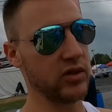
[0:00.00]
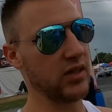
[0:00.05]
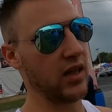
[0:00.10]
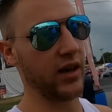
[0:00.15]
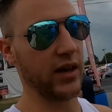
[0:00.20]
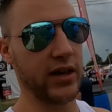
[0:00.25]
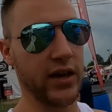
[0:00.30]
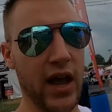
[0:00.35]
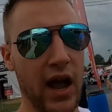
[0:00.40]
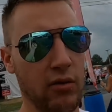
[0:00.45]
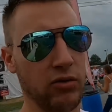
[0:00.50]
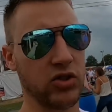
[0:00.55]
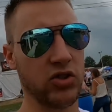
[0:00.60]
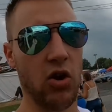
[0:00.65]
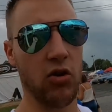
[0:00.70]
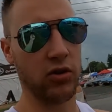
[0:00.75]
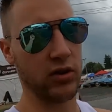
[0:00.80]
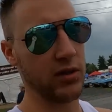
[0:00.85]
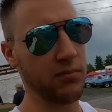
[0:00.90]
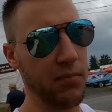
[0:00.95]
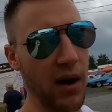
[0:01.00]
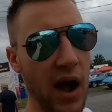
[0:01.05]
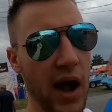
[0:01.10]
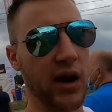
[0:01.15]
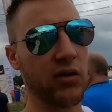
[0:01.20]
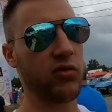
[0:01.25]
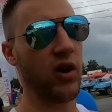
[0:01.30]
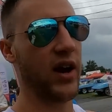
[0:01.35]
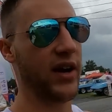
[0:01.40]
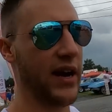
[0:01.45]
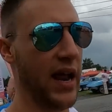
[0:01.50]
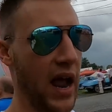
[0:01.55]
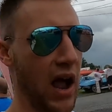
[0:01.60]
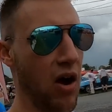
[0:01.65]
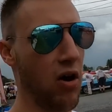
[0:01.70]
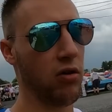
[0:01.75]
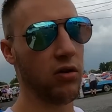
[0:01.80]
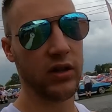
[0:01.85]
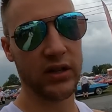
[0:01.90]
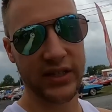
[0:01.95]
was like yeah i would totally buy it right
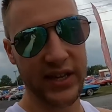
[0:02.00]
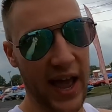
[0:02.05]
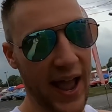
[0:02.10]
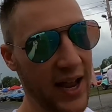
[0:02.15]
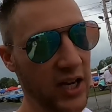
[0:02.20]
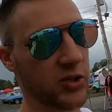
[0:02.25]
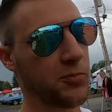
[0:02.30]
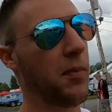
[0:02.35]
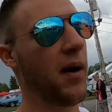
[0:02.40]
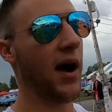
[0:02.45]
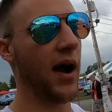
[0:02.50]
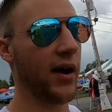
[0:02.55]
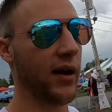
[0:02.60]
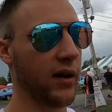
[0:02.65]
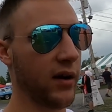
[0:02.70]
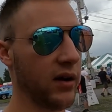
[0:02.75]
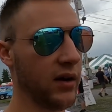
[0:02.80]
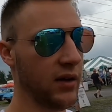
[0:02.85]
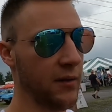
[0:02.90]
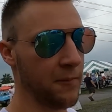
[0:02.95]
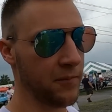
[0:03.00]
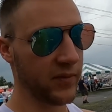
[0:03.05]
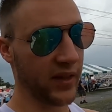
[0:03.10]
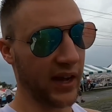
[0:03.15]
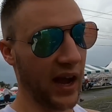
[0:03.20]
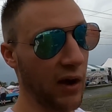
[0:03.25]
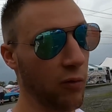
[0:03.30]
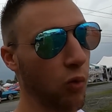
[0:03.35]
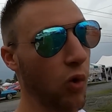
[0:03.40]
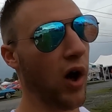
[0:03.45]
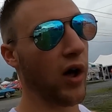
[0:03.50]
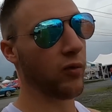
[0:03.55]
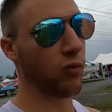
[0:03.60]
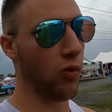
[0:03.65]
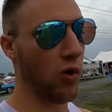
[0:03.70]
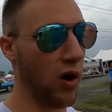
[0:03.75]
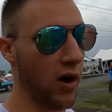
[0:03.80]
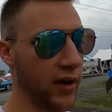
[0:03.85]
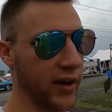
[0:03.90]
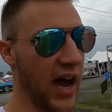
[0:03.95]
now cash buyer like i want
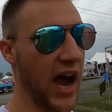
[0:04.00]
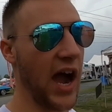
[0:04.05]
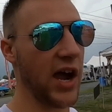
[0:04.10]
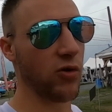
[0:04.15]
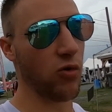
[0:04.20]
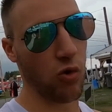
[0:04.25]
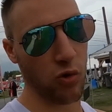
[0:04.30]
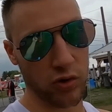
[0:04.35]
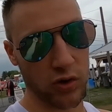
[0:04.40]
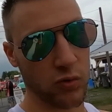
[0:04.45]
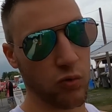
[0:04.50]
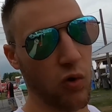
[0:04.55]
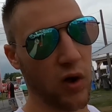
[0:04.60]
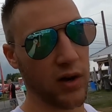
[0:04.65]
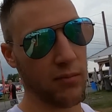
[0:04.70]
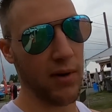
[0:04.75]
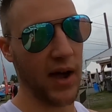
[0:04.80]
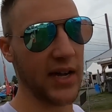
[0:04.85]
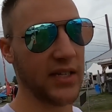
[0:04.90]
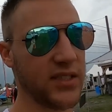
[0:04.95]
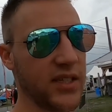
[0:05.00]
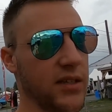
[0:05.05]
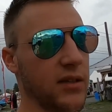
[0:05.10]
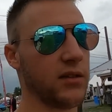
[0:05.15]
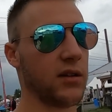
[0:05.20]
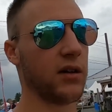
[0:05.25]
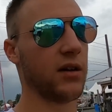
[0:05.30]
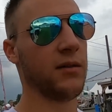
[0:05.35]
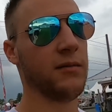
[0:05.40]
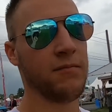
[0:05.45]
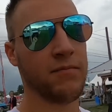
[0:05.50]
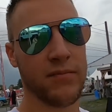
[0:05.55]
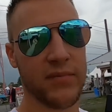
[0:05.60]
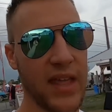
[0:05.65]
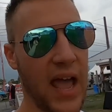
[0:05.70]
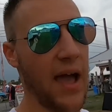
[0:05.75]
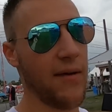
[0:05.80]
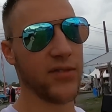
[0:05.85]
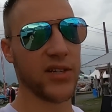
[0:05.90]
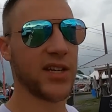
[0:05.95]
one i ordered one at my dealer
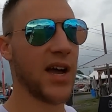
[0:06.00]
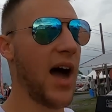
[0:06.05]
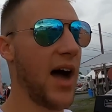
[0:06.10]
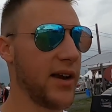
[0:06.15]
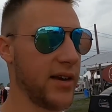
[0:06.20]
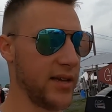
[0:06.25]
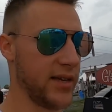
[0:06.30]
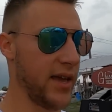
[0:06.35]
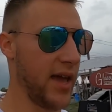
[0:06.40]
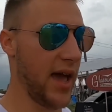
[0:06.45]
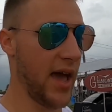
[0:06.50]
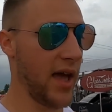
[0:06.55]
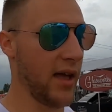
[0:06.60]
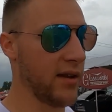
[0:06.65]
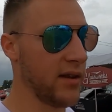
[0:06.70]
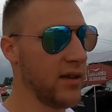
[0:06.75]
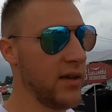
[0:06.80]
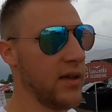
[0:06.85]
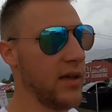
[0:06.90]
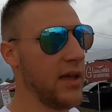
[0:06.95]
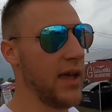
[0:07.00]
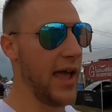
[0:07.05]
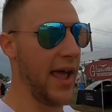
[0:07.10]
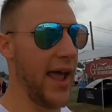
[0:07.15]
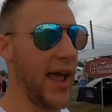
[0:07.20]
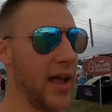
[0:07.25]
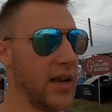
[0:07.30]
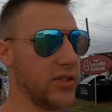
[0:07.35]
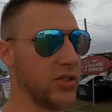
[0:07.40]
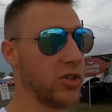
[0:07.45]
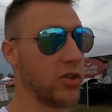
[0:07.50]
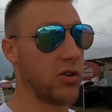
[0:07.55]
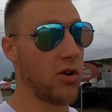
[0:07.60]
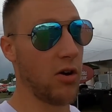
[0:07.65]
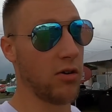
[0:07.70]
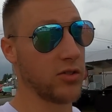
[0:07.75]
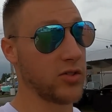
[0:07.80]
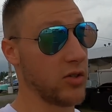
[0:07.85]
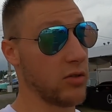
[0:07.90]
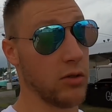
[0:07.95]
haven't gotten it yet and your
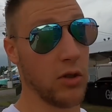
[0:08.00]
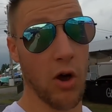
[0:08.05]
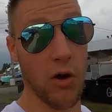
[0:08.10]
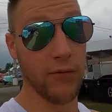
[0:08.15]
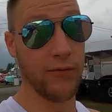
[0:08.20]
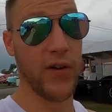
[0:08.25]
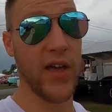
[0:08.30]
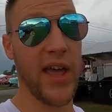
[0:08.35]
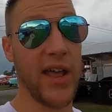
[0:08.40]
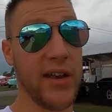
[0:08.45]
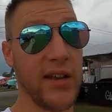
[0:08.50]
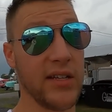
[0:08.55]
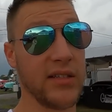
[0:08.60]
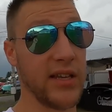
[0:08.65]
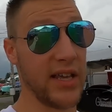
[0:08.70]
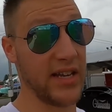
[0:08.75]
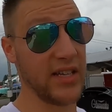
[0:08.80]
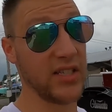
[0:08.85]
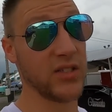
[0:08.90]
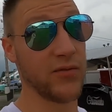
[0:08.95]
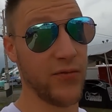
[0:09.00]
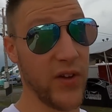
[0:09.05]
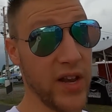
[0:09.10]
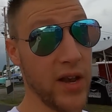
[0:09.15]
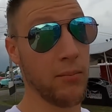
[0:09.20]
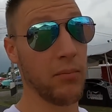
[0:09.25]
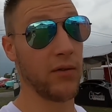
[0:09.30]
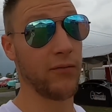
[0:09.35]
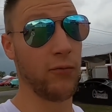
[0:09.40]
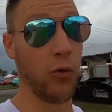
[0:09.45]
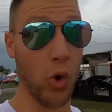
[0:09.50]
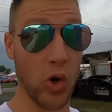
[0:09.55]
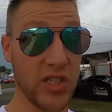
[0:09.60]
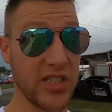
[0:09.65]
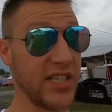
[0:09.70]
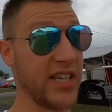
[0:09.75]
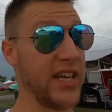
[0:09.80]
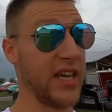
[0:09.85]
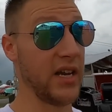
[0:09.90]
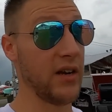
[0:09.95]
car's low VIN. It, it is VIN number
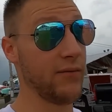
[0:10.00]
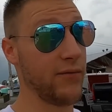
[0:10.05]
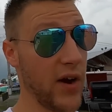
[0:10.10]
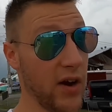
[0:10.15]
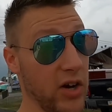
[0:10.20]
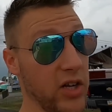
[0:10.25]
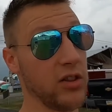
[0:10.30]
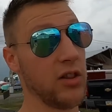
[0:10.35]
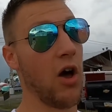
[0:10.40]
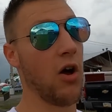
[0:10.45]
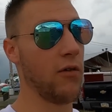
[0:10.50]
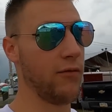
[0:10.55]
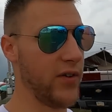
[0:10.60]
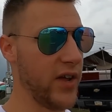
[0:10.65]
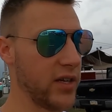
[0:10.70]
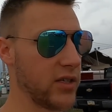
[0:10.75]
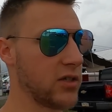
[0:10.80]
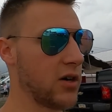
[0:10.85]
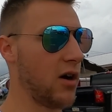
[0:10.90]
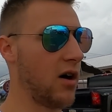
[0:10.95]
14, very low VIN